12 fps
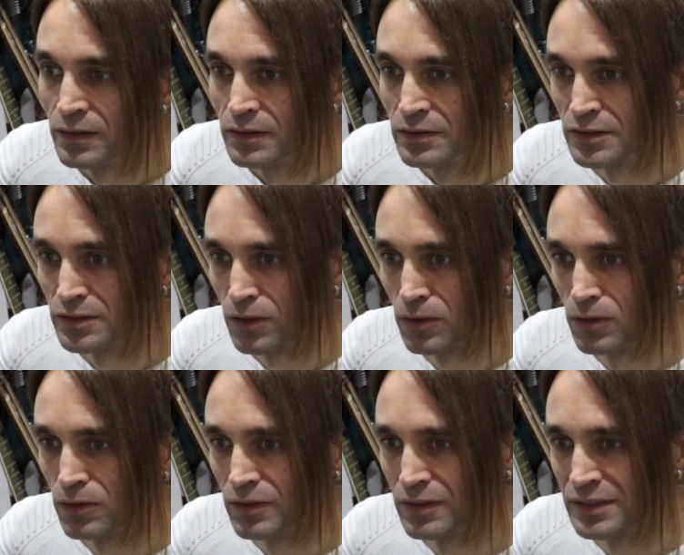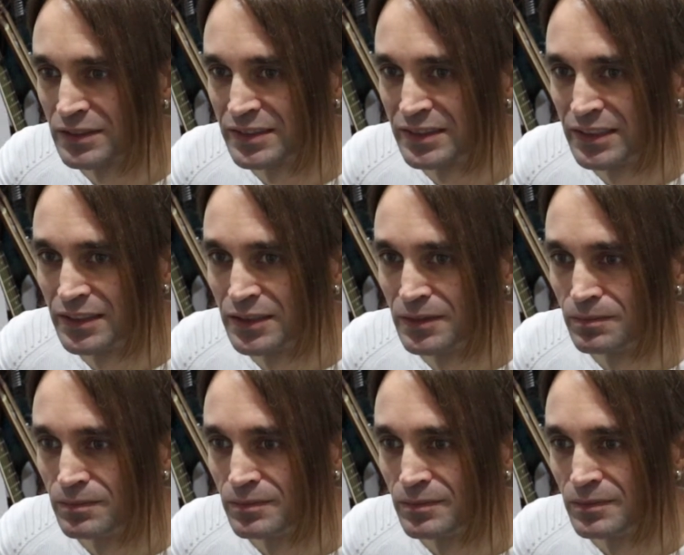The solo, you can see I'm
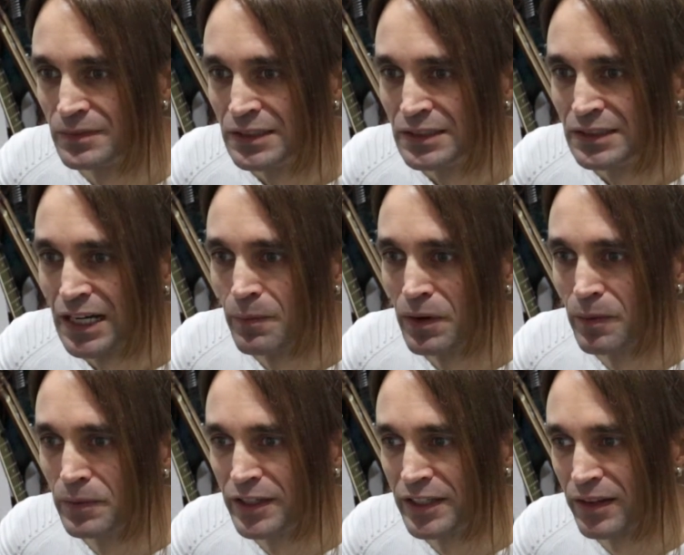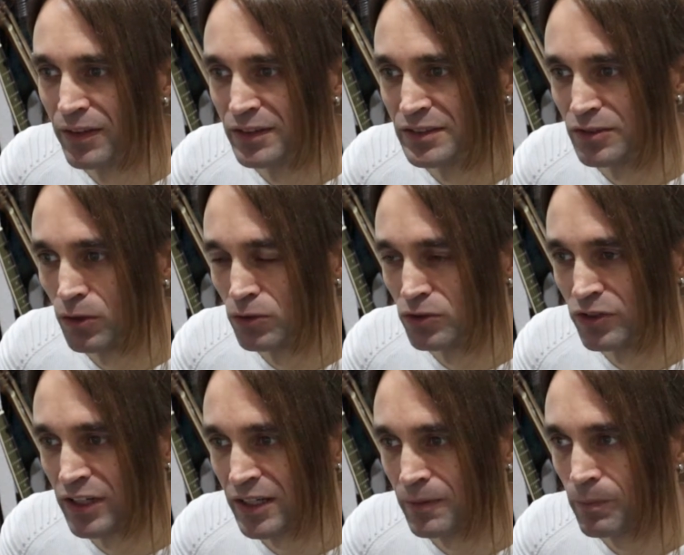limiting the solo
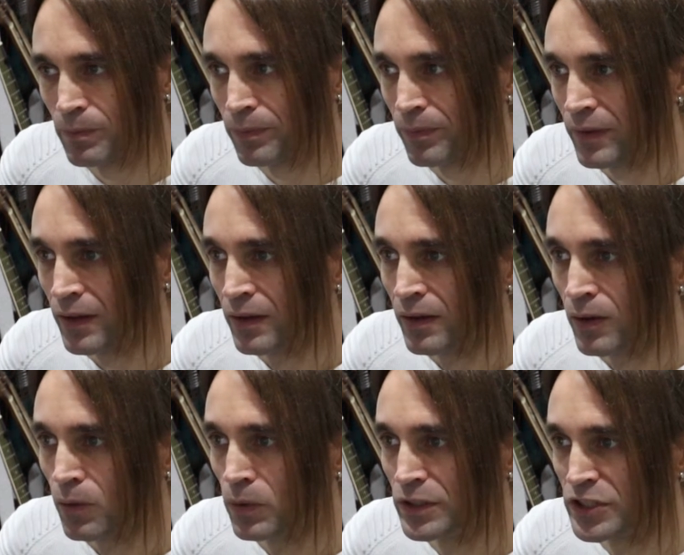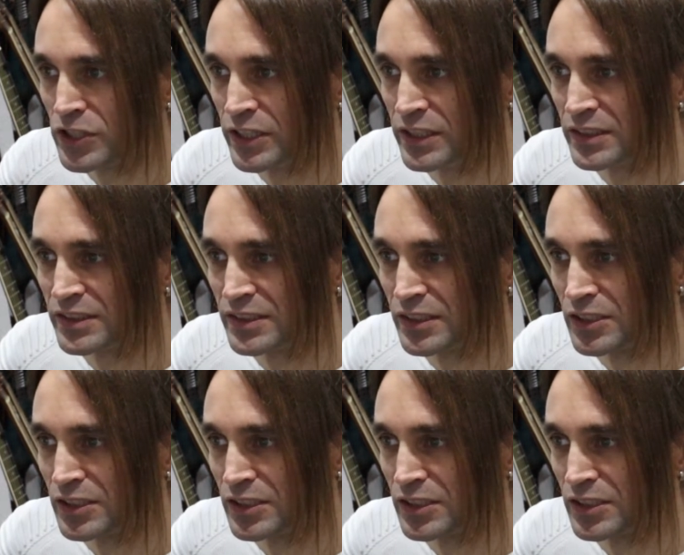track, which is